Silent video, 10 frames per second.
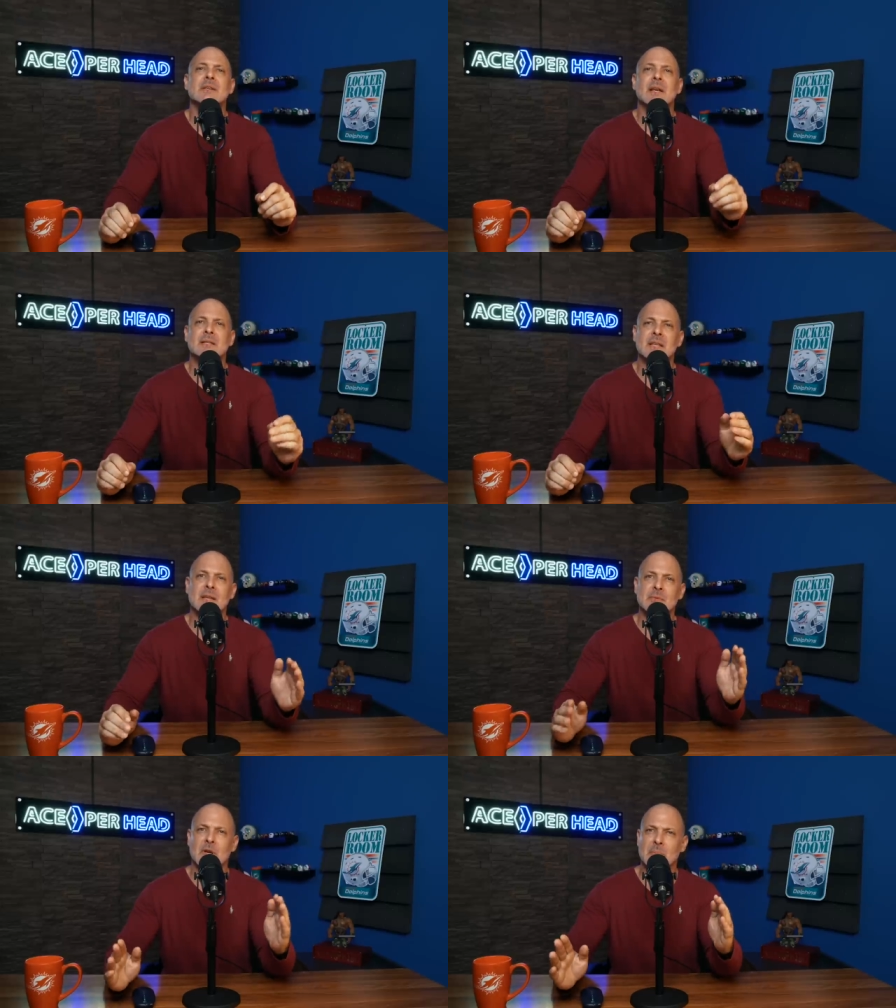The
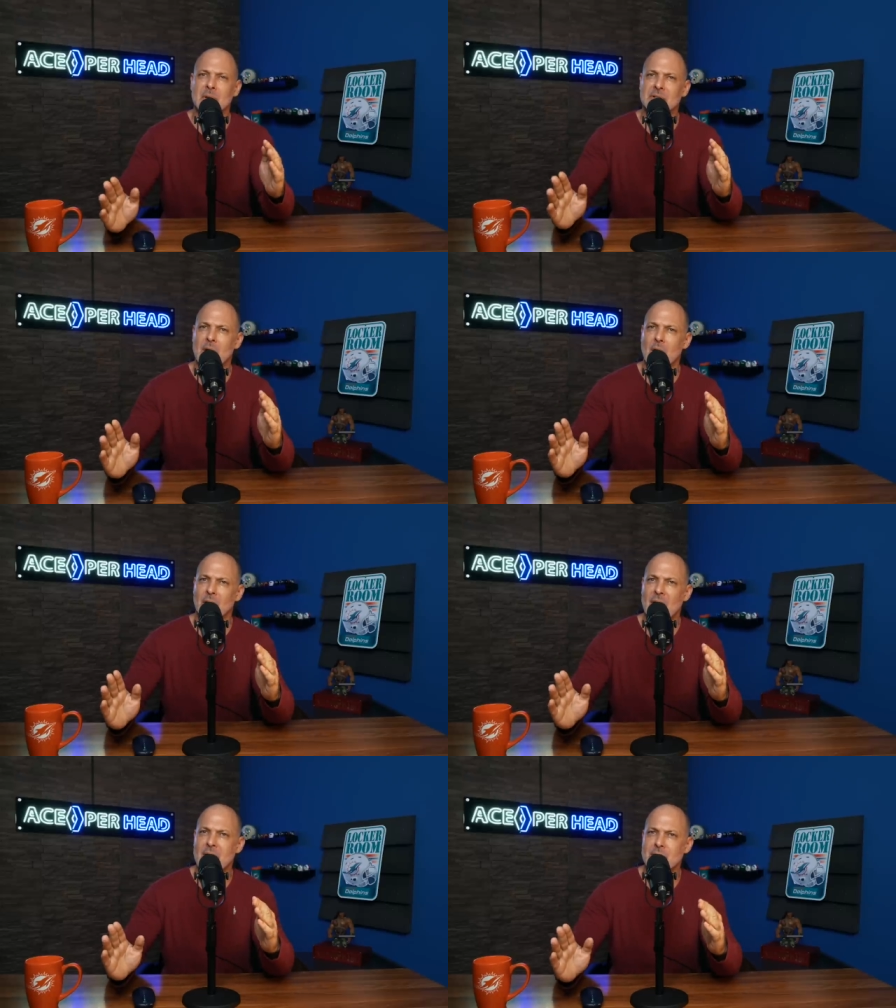team's going to be able to say,
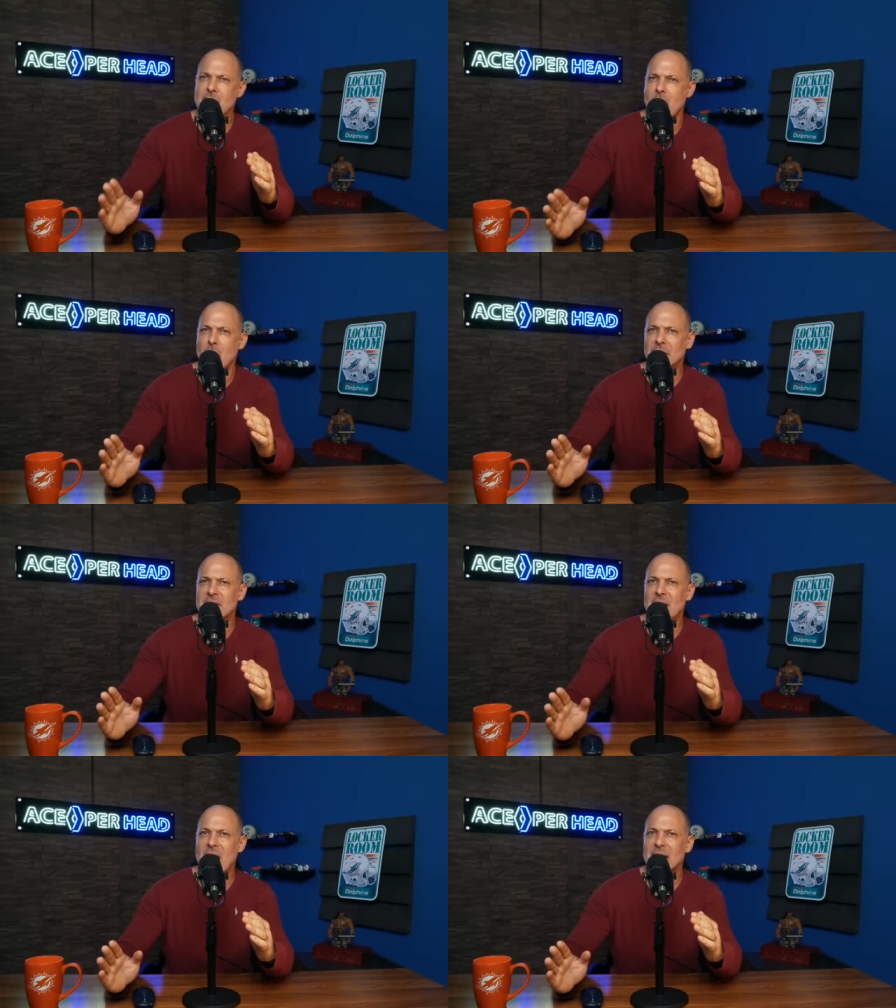okay, I know what
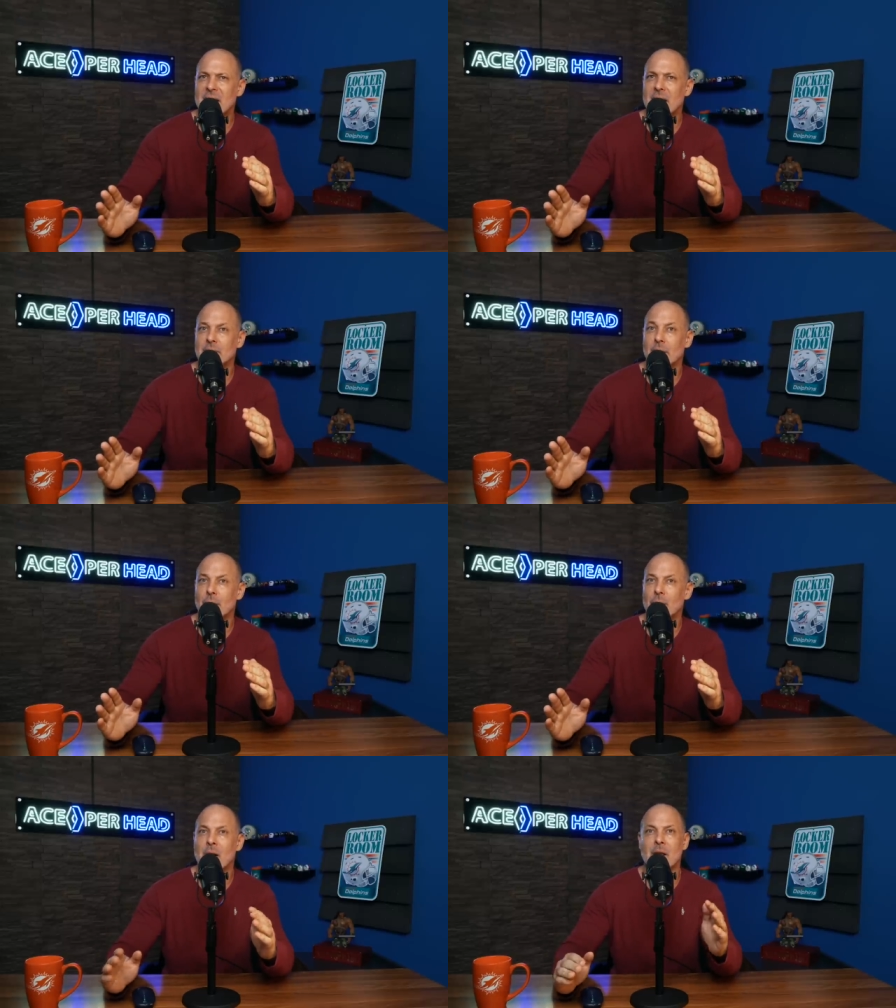this guy can't
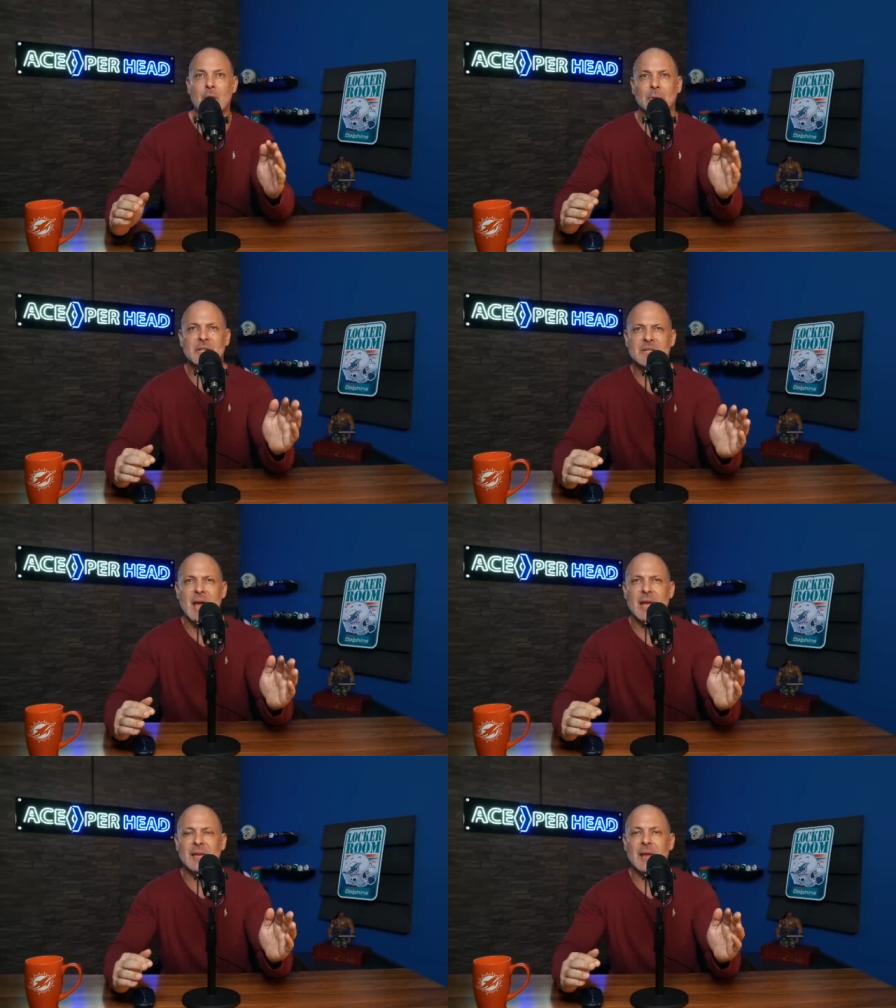do, and I know what this
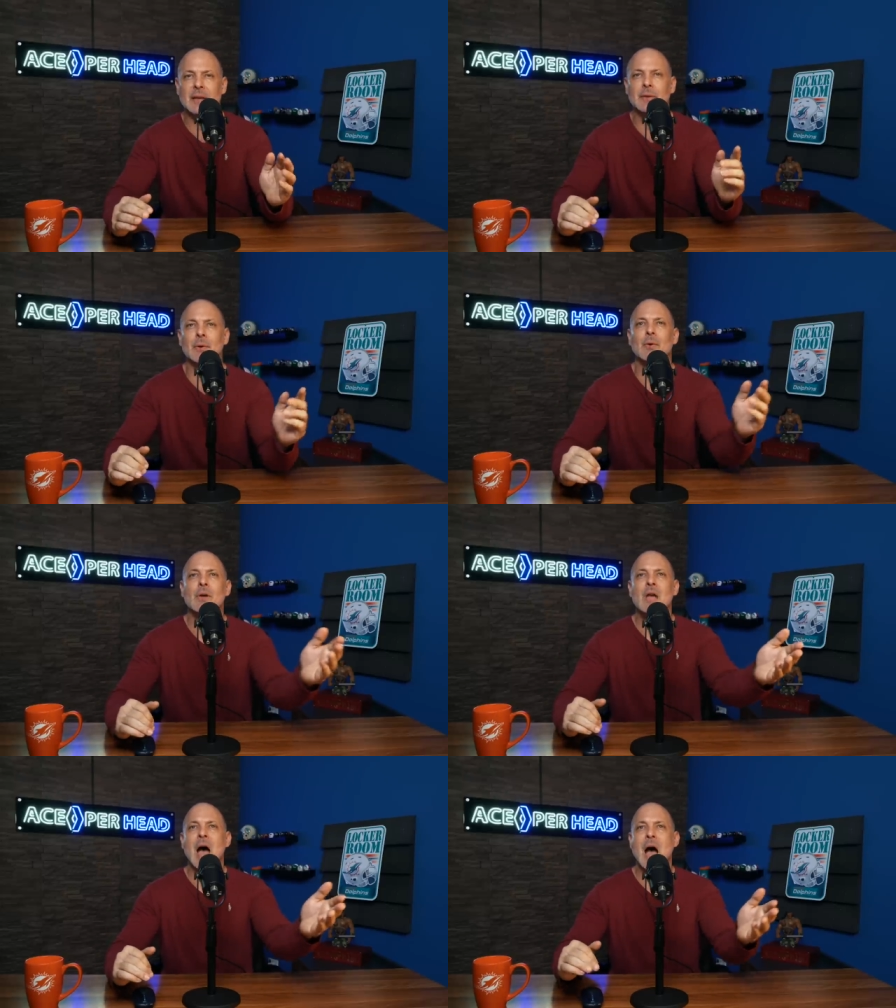guy can't do.
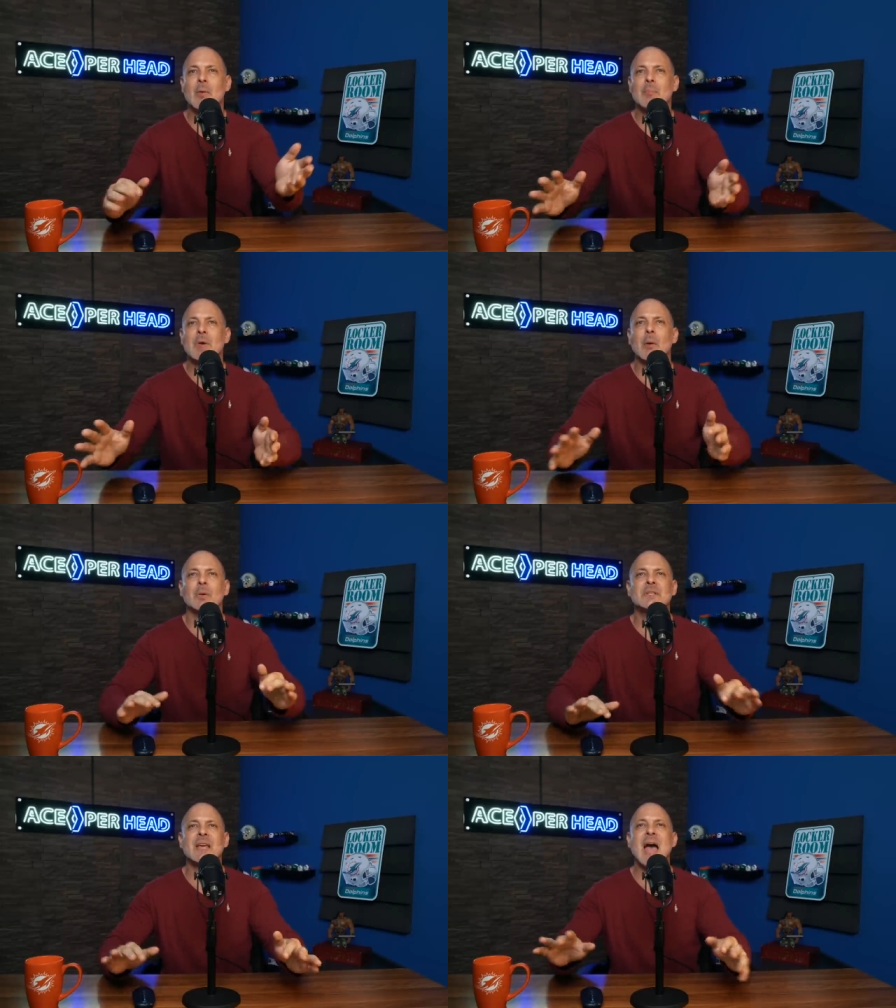I'm going to be able
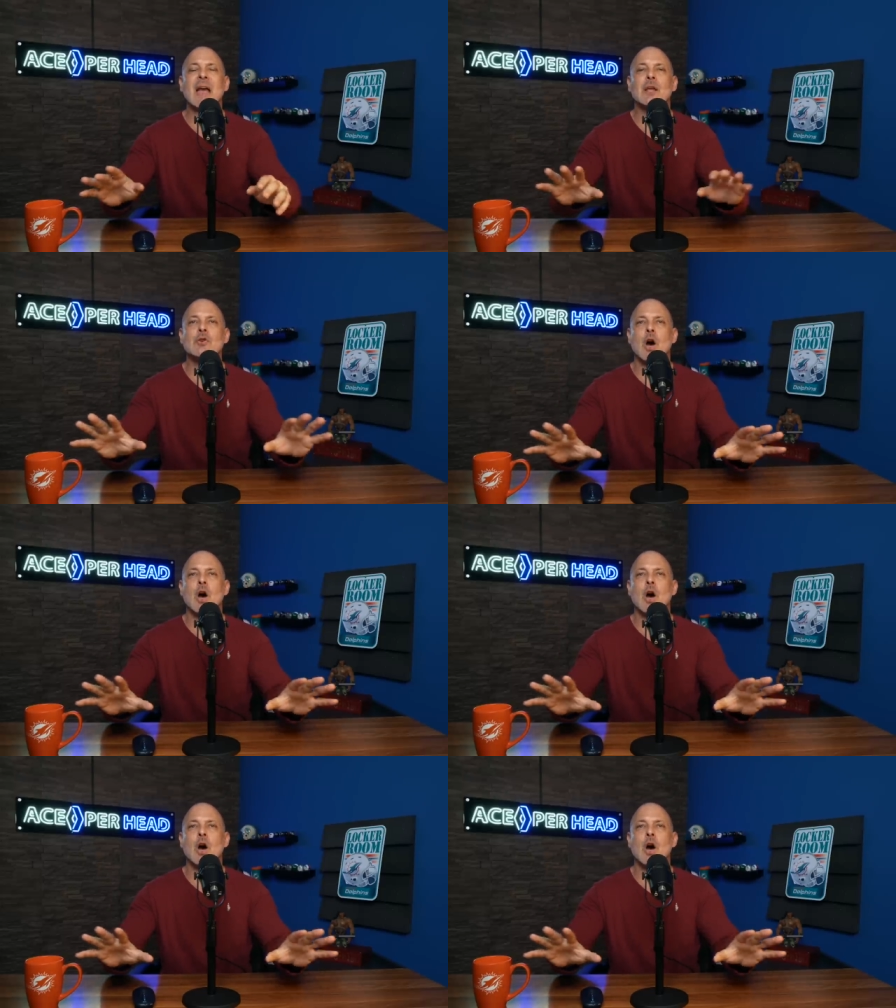to attack and